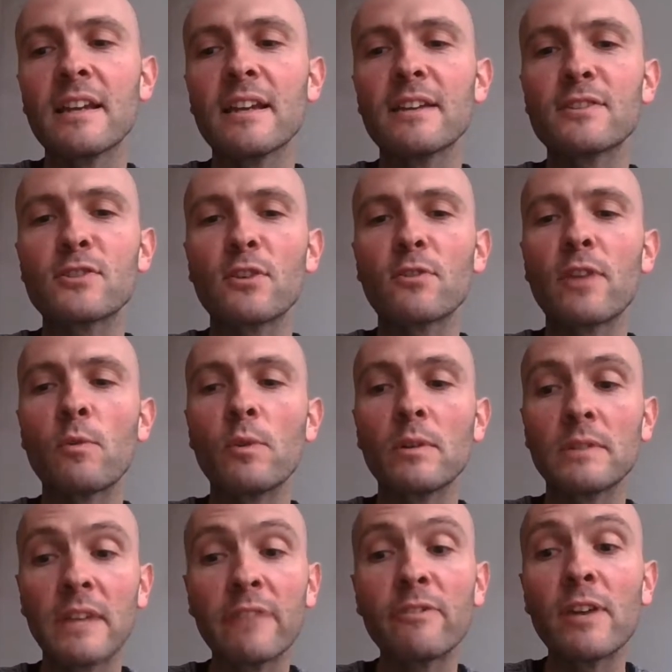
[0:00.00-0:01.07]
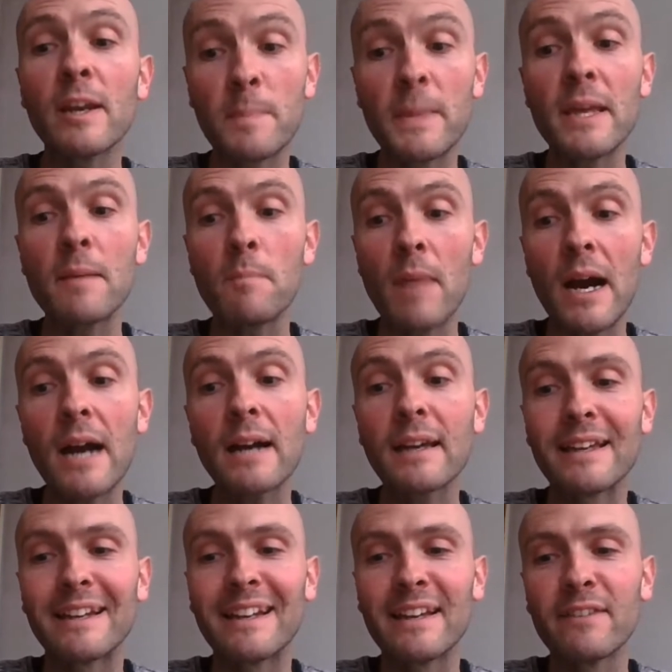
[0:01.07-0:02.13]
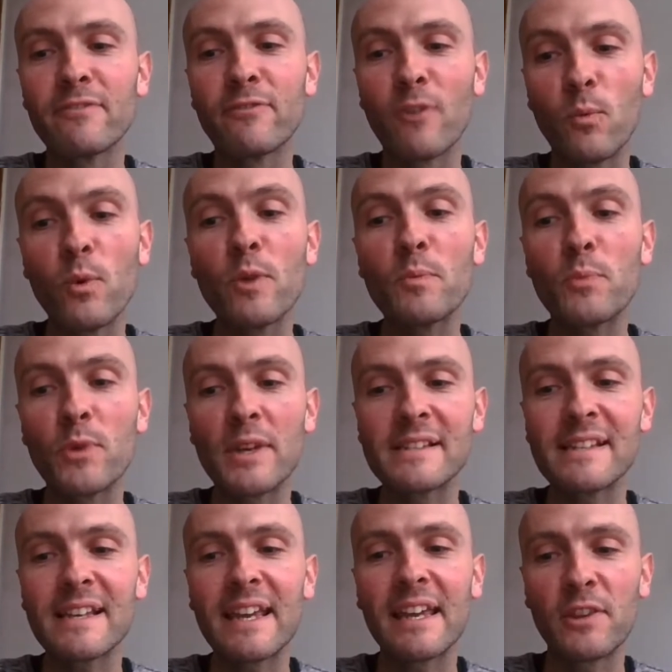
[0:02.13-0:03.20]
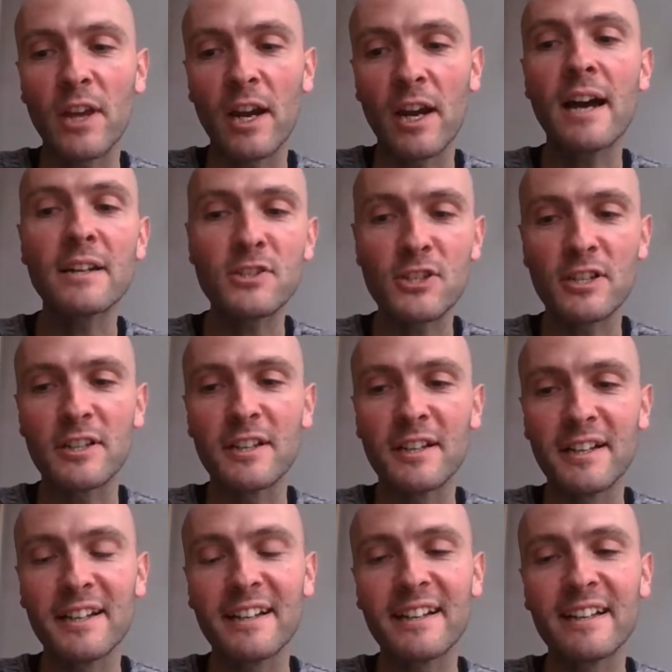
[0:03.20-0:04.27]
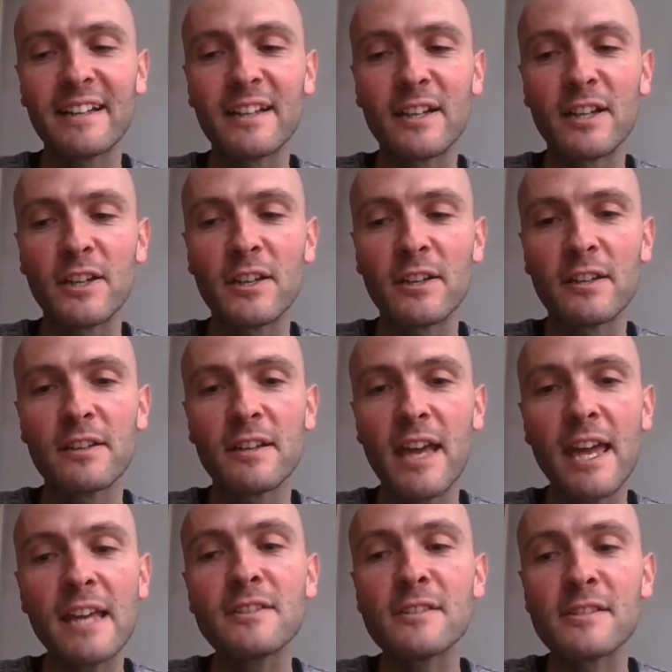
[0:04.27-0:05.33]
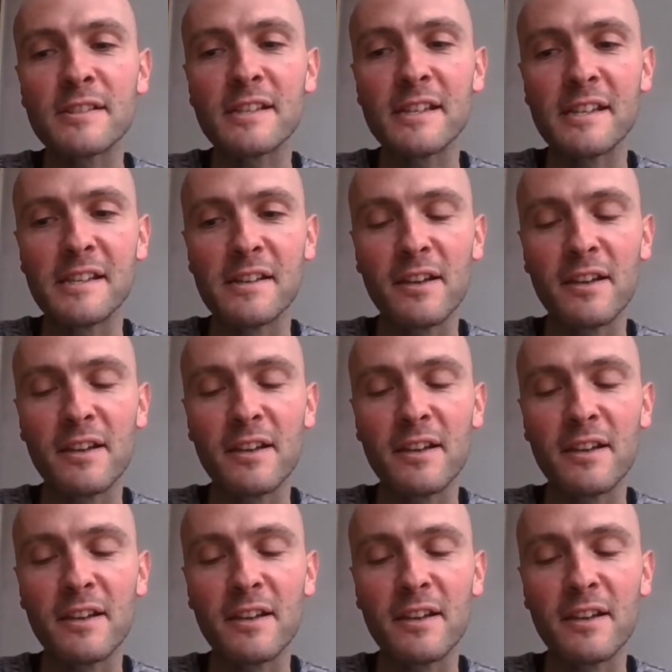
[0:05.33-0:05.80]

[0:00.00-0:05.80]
So there will definitely be a market for WordPress in a larger agency